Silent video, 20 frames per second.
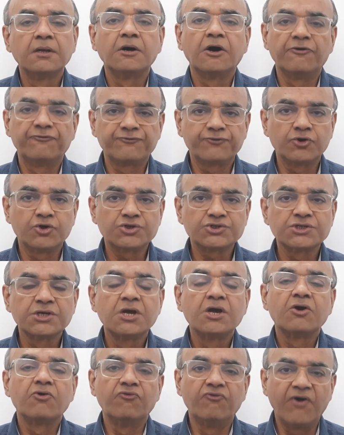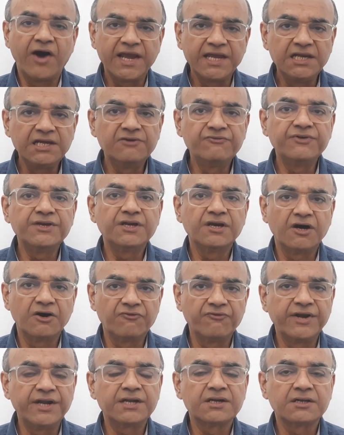Of course, while we
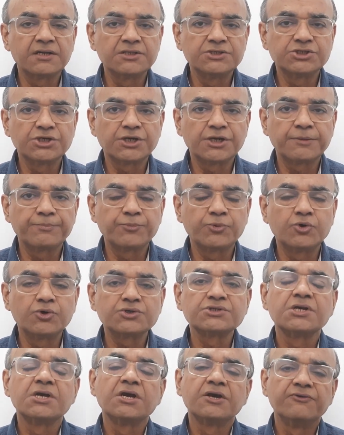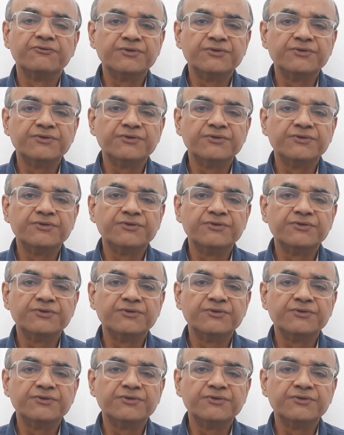await culture reports,